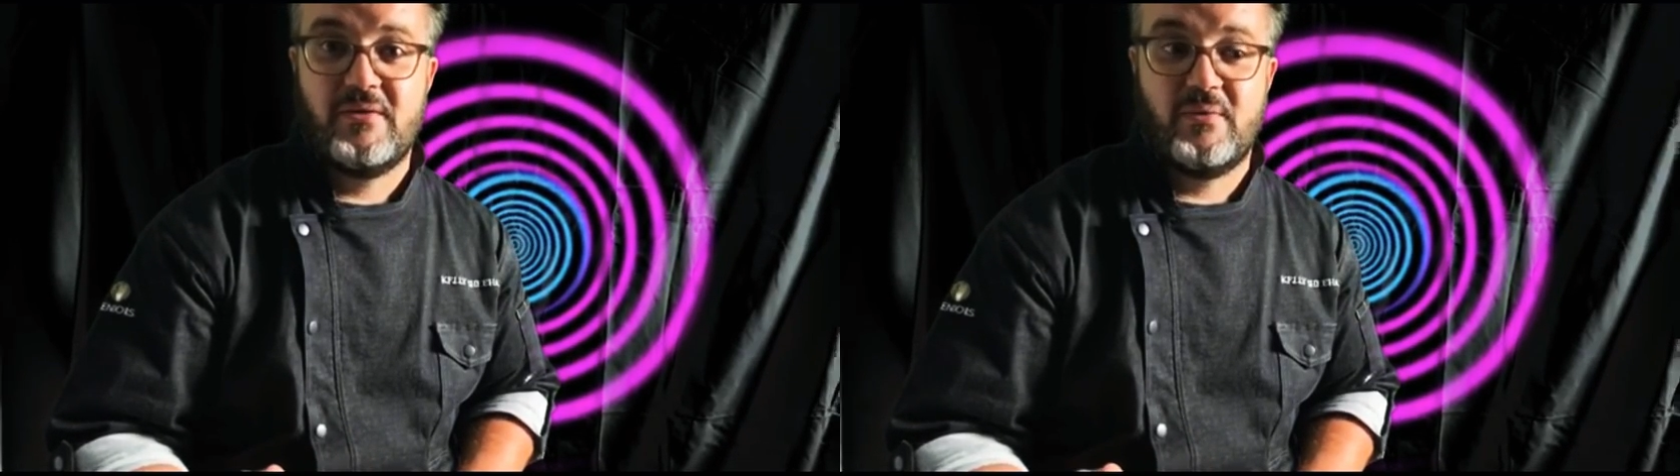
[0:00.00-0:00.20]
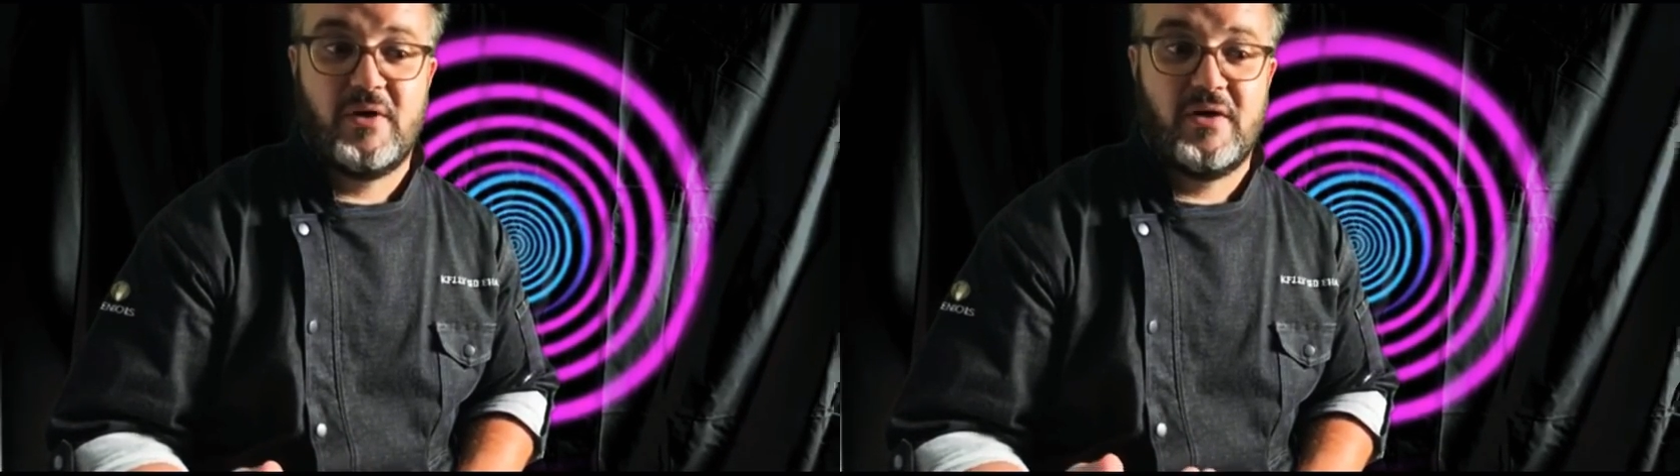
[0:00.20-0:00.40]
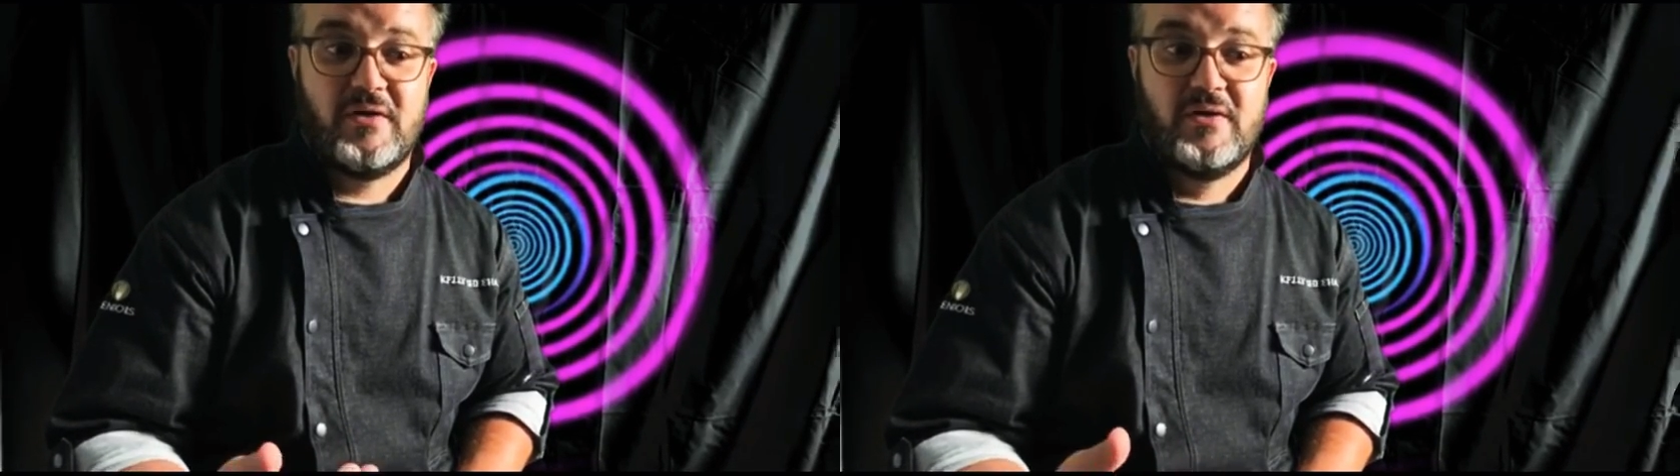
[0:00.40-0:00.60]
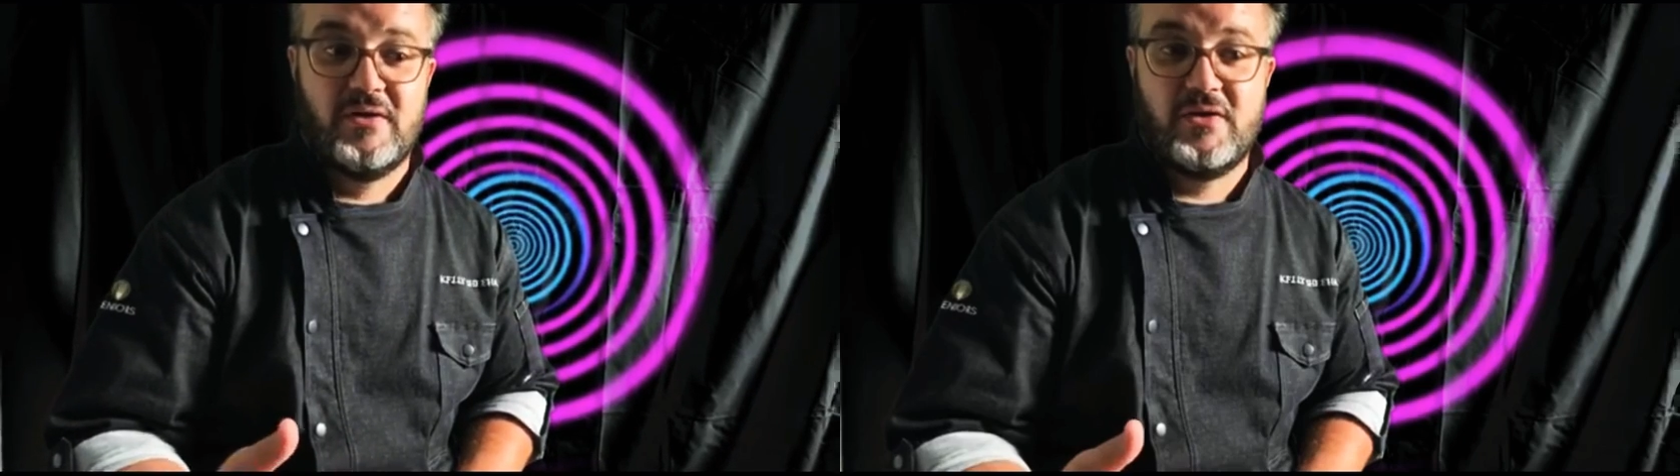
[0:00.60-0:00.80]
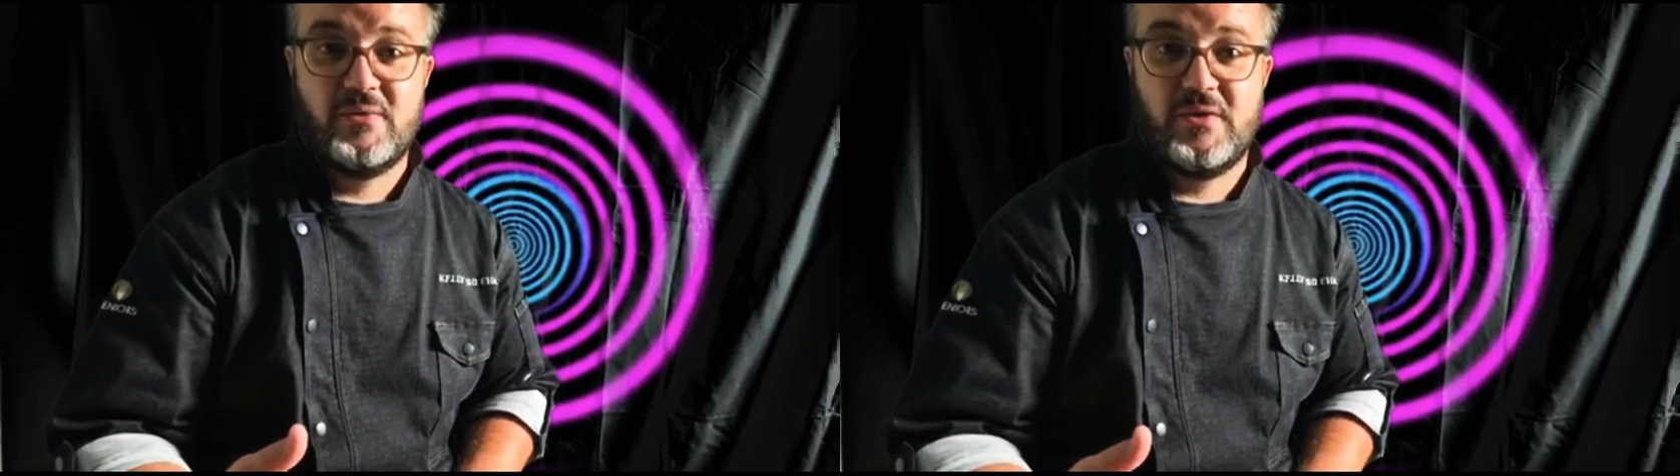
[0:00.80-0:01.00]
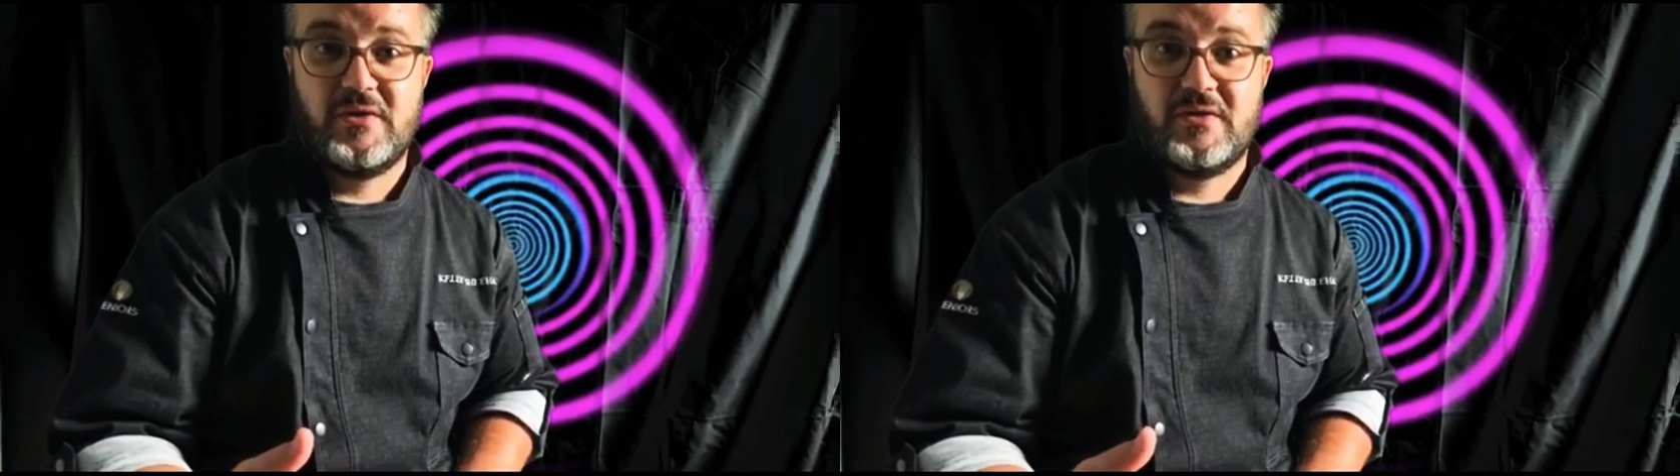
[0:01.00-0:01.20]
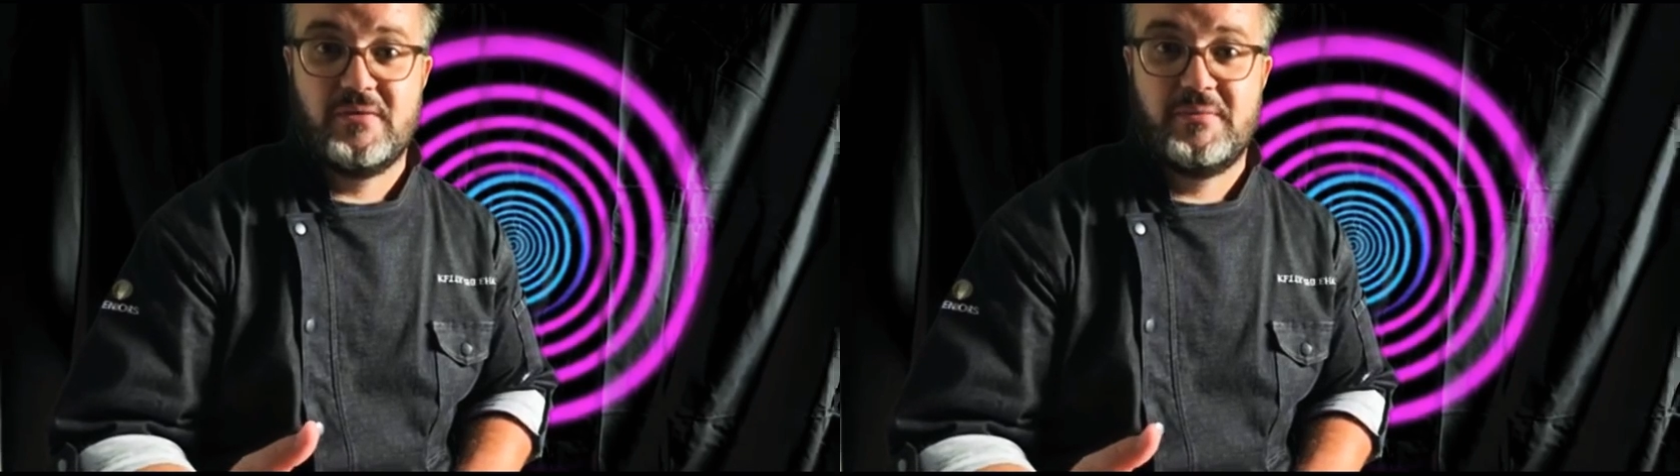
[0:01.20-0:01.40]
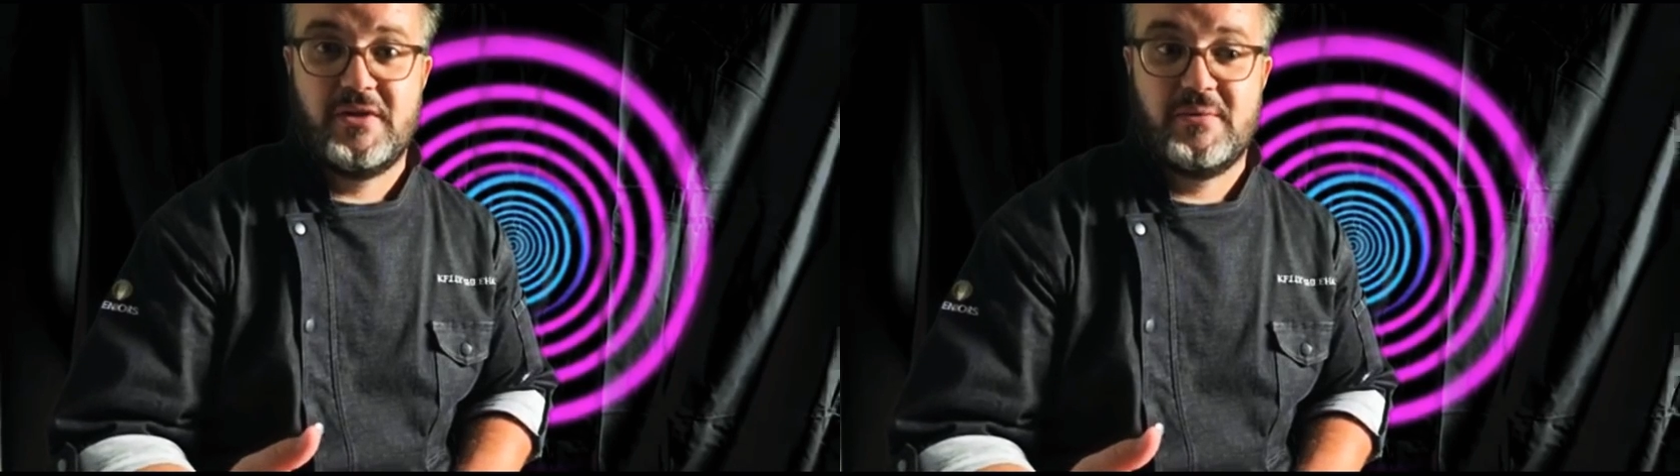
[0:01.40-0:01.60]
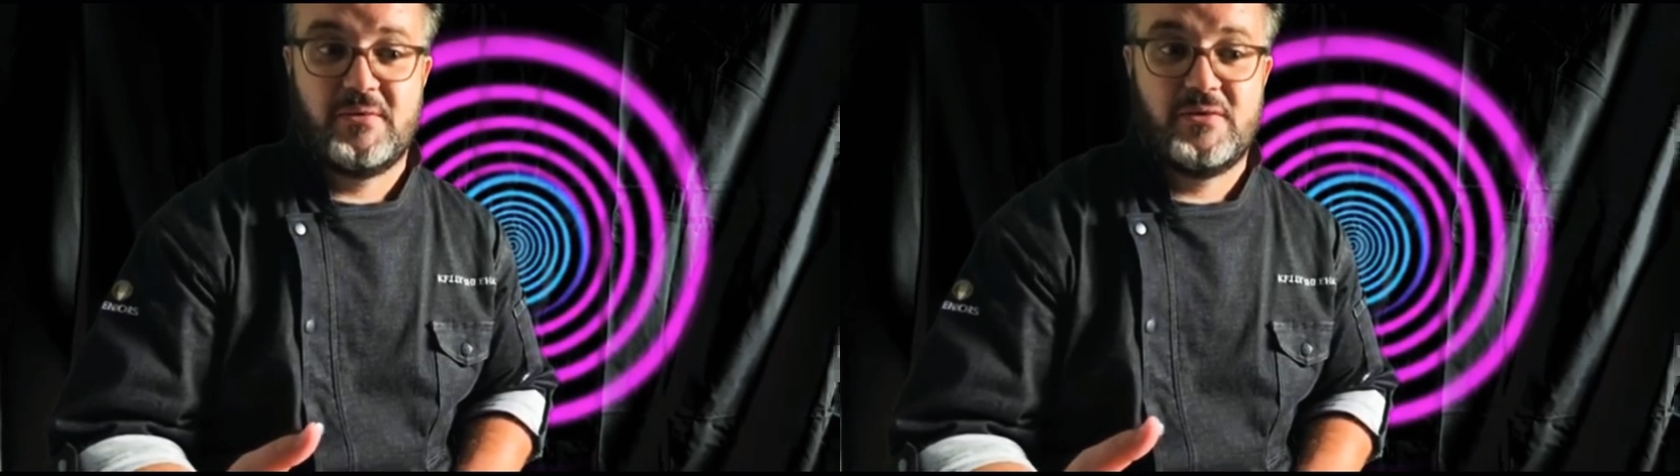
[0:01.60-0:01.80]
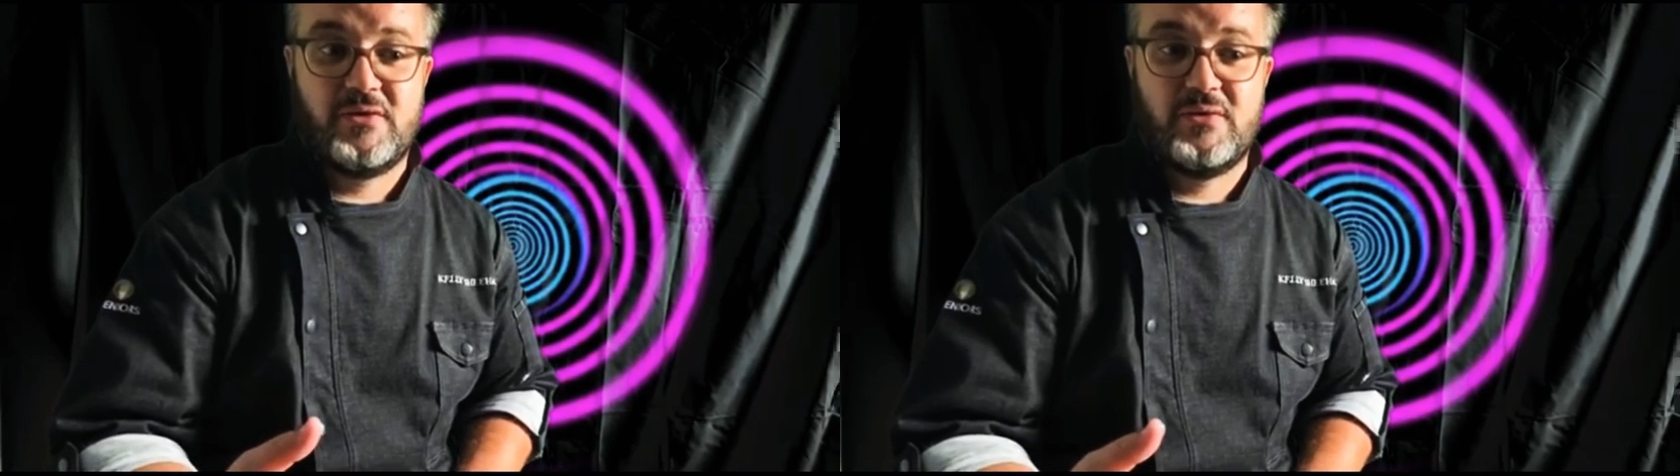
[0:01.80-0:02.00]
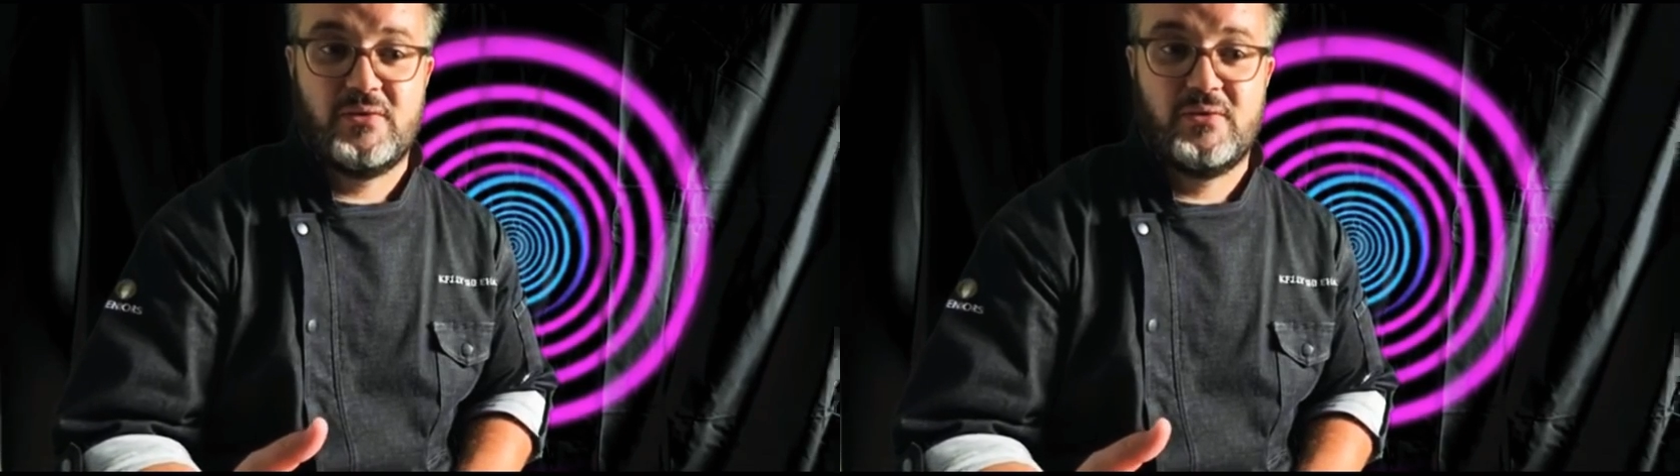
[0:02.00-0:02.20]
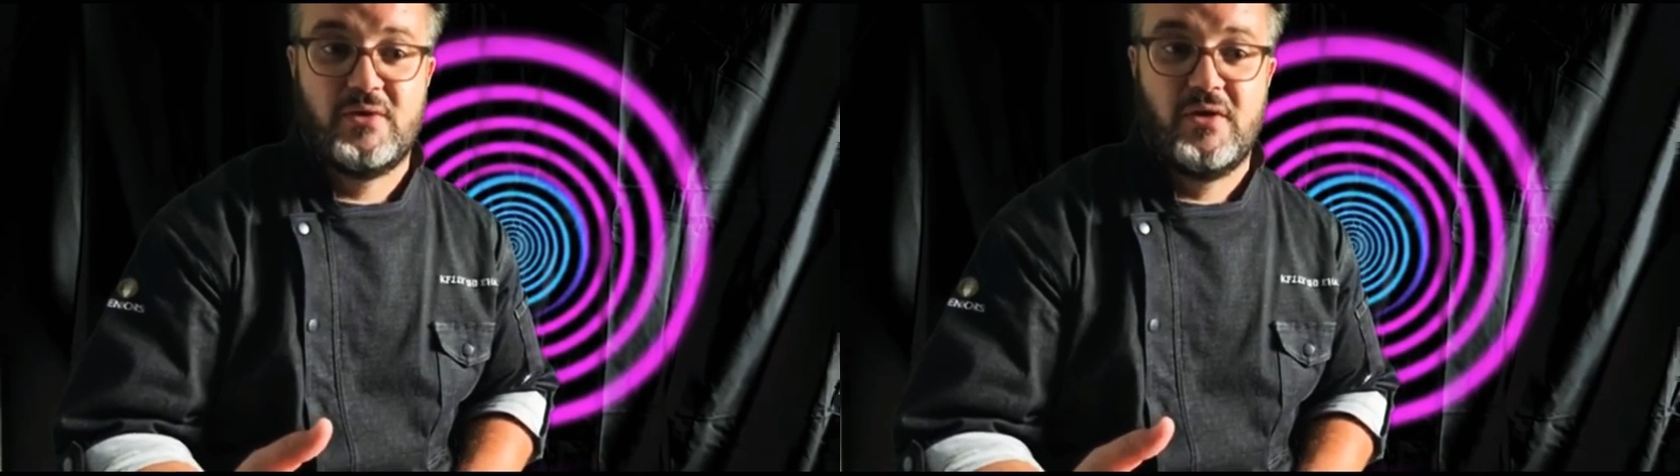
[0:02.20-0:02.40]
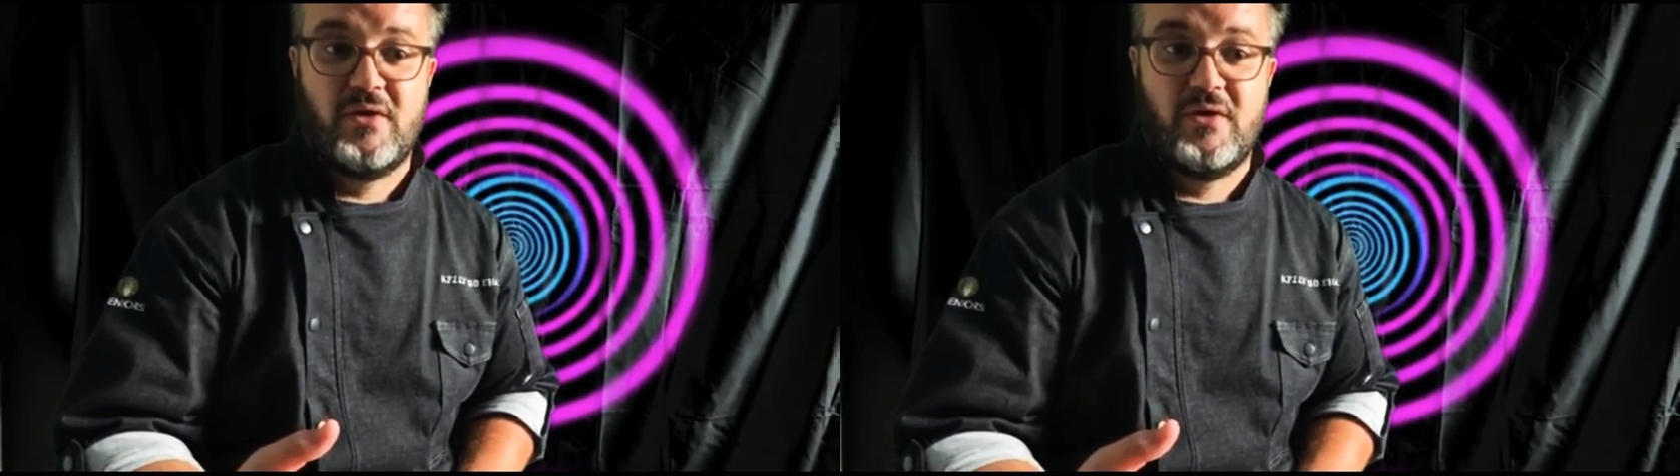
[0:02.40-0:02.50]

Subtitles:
where you will be able to